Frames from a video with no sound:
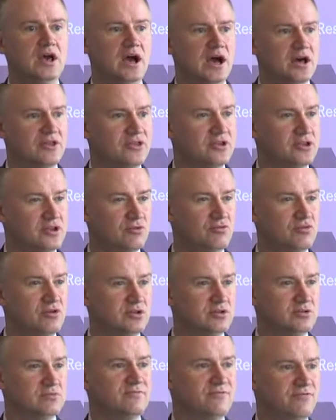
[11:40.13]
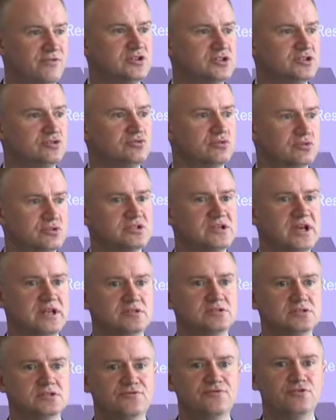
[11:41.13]
I think a real visceral
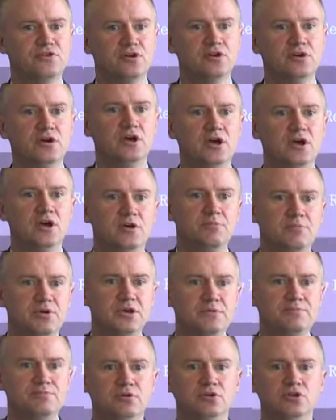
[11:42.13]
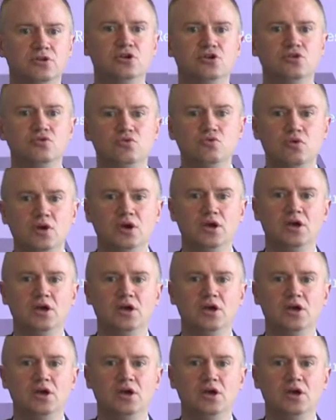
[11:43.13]
sense for people who